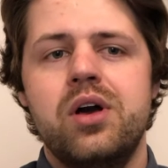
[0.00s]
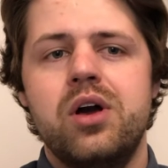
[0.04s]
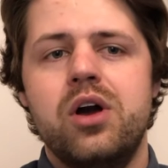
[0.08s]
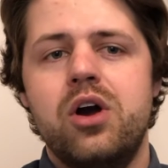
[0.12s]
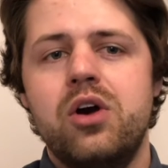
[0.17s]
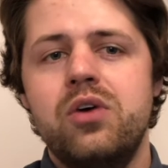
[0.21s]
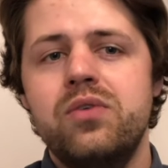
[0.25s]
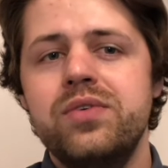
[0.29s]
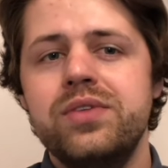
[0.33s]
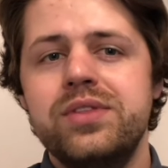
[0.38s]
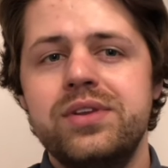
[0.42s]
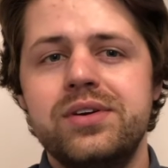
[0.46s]

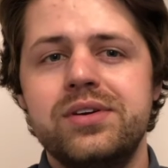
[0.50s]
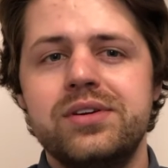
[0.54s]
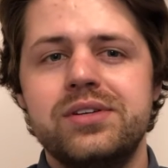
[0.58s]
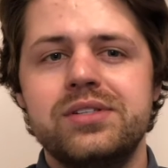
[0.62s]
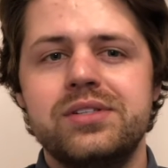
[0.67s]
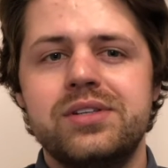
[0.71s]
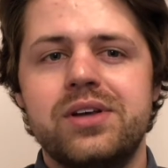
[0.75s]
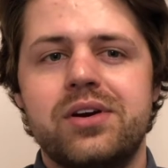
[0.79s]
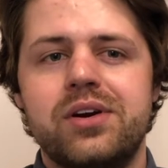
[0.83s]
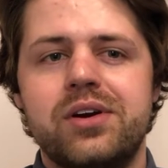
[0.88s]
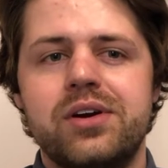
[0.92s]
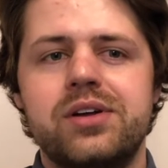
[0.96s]
Over the
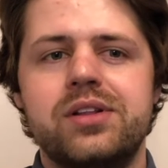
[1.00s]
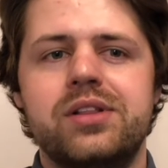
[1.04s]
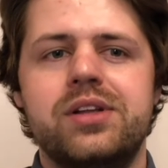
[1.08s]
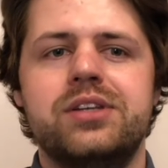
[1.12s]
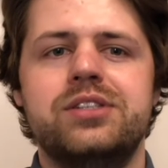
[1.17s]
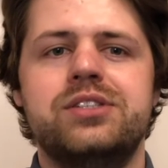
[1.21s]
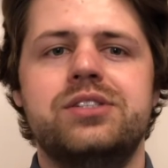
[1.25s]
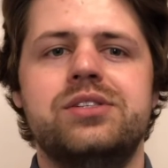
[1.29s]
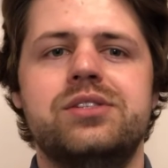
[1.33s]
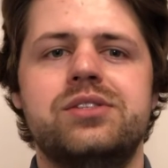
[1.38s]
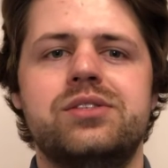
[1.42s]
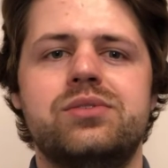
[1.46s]
years, our
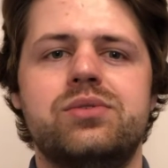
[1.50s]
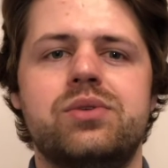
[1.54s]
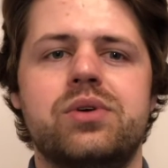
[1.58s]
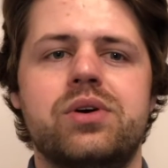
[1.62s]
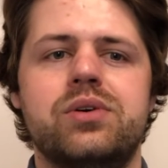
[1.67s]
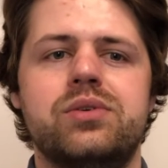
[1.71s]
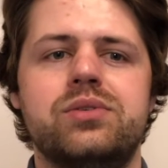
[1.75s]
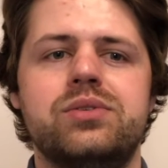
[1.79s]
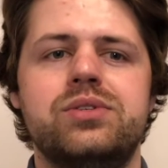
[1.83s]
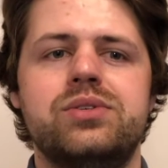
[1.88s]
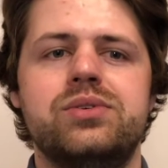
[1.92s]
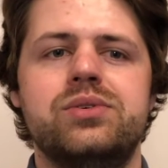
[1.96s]
collection has
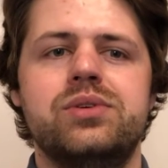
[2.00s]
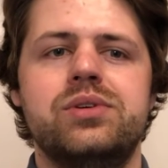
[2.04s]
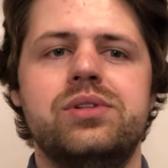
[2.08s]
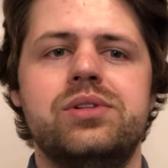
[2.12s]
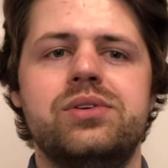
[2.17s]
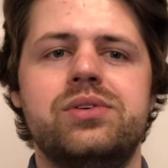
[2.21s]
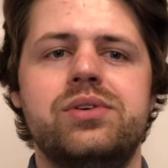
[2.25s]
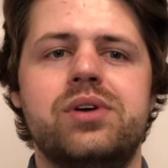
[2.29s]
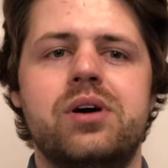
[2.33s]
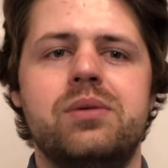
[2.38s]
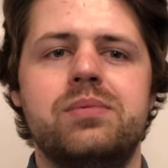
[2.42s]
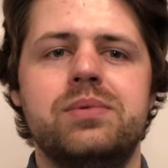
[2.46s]
grown to
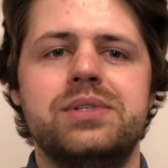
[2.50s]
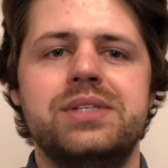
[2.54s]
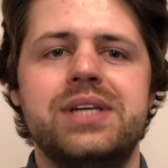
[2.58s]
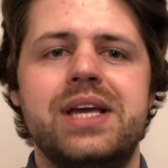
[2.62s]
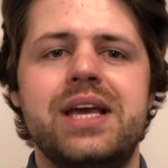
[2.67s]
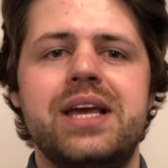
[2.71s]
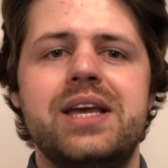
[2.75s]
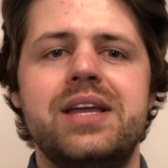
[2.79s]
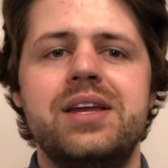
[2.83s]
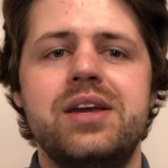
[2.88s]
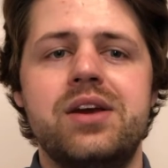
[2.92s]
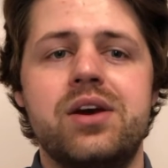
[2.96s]
include almost
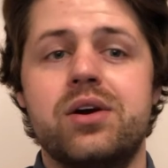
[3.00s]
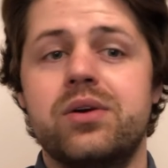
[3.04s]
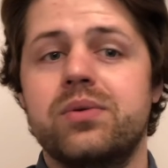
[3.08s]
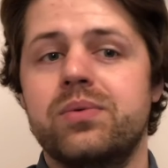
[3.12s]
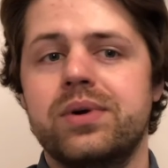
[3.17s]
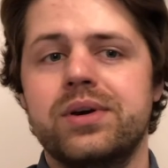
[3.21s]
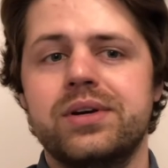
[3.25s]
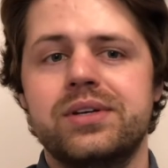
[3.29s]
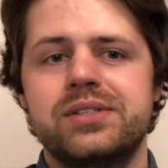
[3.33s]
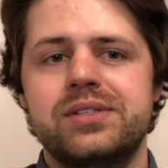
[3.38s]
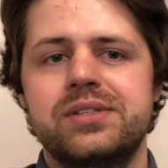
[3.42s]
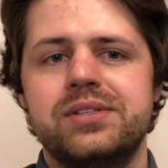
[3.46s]
80
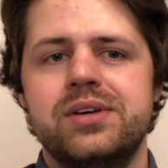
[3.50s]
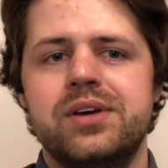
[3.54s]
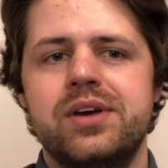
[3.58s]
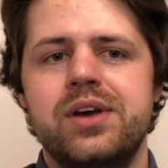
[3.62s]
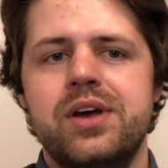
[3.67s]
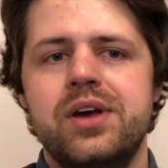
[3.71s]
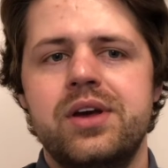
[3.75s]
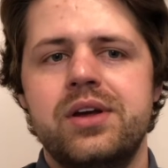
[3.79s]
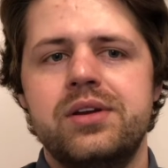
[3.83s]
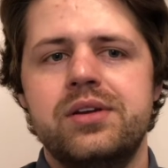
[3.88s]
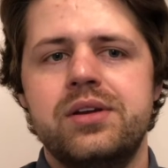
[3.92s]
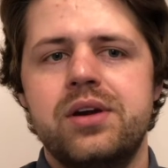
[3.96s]
artworks,
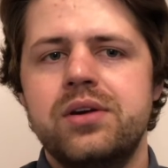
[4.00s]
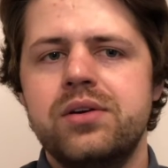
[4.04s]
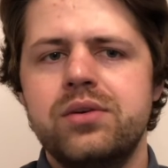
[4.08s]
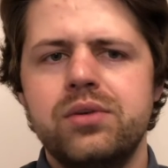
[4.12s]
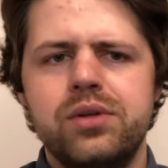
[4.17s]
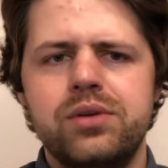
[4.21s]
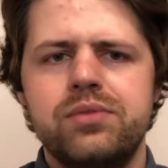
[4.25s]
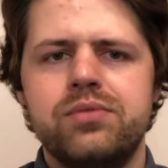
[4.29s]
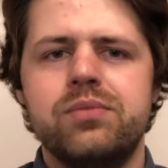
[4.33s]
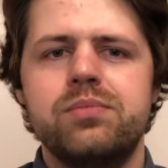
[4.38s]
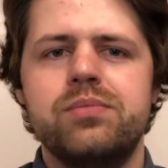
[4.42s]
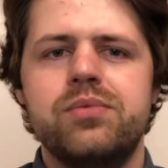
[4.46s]
not
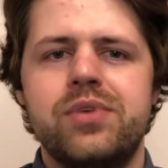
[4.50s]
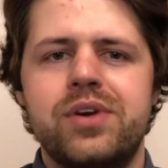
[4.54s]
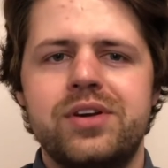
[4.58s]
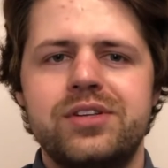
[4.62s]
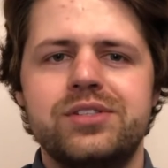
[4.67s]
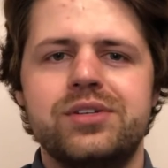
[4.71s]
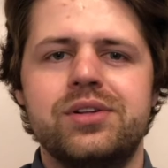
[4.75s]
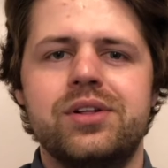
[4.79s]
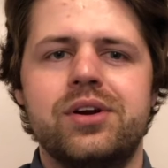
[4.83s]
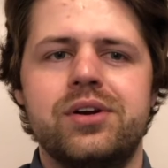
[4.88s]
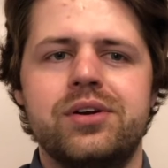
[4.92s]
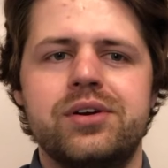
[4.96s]
only from
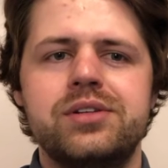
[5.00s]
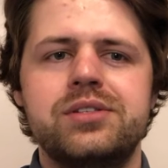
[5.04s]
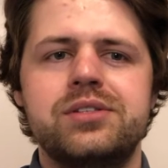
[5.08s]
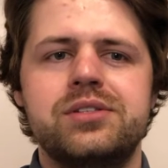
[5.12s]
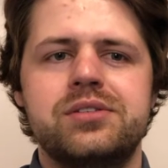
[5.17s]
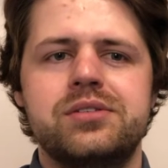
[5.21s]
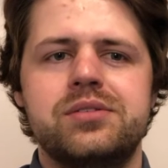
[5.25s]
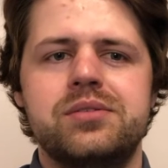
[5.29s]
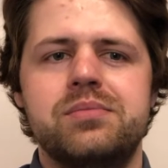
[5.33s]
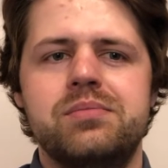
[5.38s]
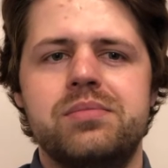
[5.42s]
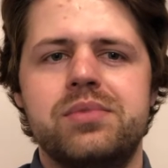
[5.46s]
professional
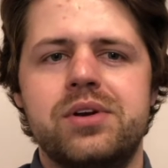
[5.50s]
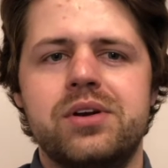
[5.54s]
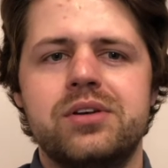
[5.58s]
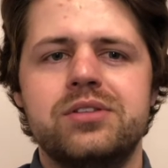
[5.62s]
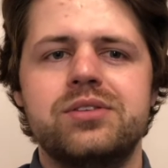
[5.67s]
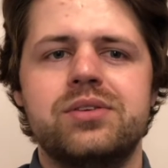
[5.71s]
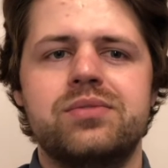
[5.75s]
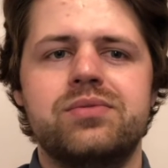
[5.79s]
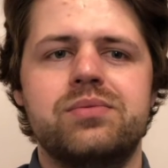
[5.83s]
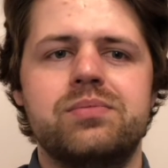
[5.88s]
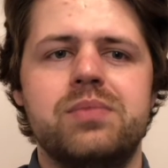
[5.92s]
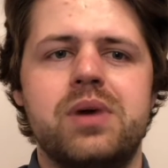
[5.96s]
artists, but
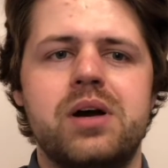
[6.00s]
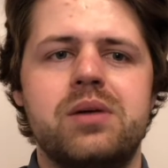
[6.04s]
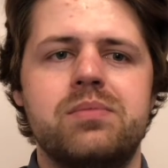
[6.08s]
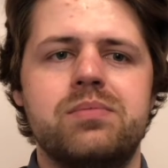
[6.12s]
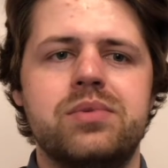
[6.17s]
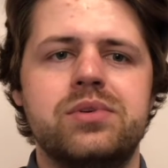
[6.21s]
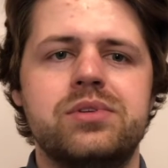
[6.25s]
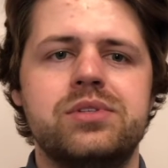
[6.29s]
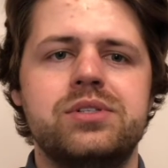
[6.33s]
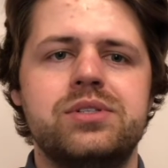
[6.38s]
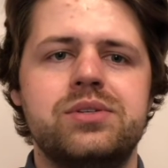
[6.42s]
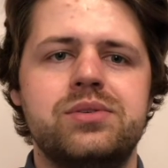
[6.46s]
also from
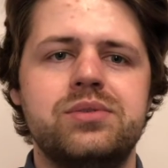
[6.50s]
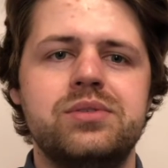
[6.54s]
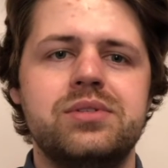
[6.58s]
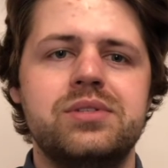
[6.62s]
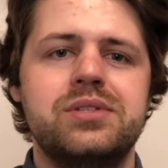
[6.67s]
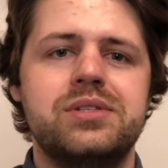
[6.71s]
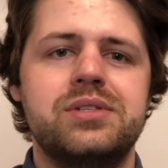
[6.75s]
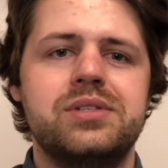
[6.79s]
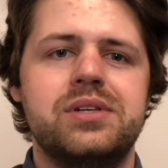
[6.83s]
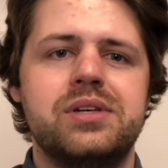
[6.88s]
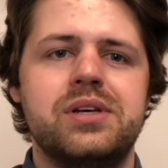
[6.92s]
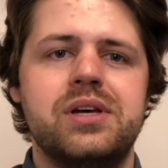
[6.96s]
Humber
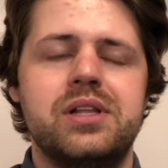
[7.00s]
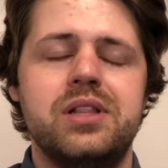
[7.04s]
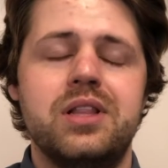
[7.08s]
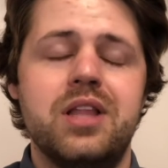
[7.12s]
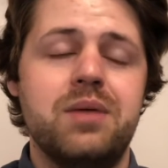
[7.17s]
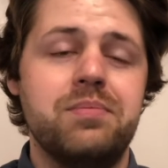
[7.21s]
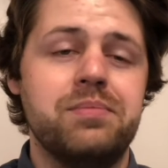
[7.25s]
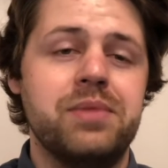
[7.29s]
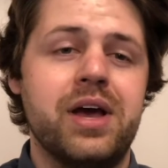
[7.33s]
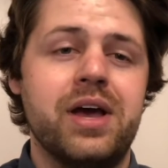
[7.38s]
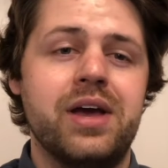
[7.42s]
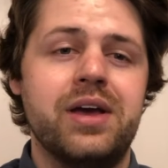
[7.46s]
students,
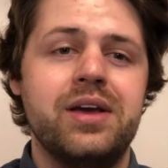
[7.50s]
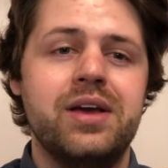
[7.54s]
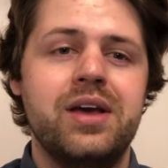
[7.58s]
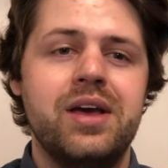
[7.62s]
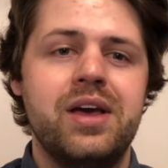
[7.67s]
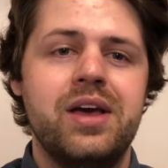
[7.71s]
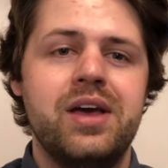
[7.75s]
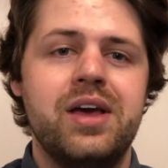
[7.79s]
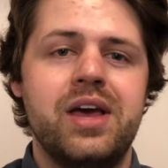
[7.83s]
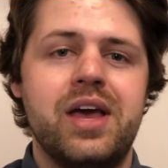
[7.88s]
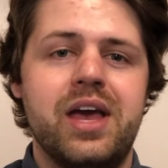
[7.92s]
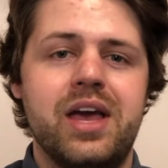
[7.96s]
alumni,
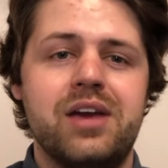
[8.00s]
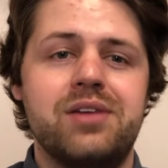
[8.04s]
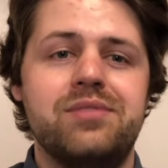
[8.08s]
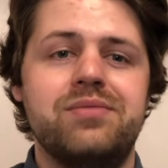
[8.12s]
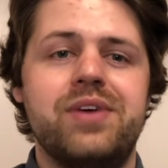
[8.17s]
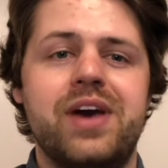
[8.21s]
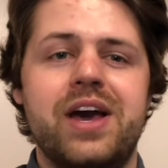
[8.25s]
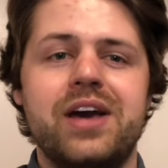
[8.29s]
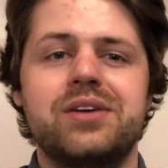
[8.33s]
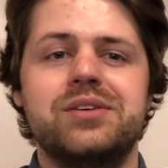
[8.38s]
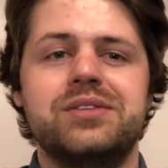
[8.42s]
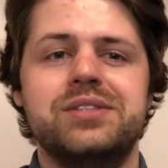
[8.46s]
and
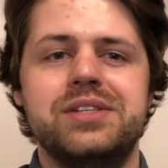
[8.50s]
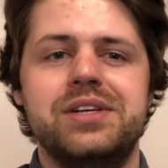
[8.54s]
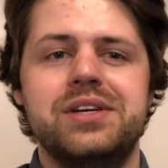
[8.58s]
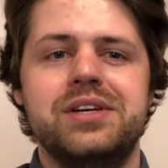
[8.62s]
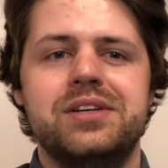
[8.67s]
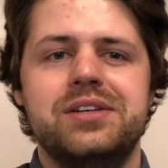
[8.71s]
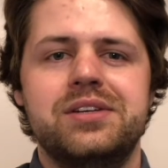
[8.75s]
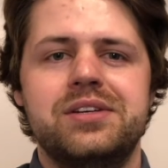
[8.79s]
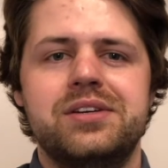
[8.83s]
faculty.